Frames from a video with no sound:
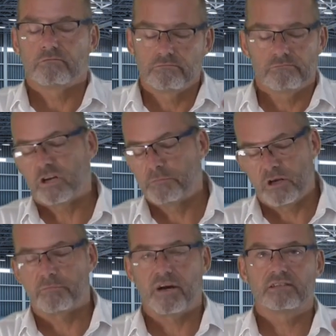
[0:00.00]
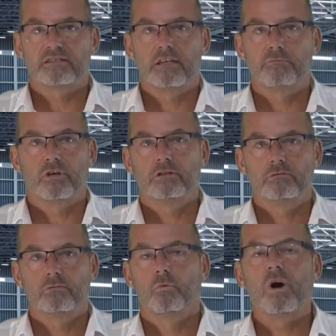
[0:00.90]
recommended practice number
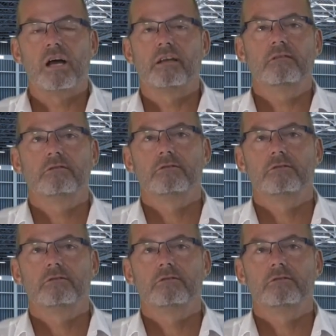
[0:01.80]
one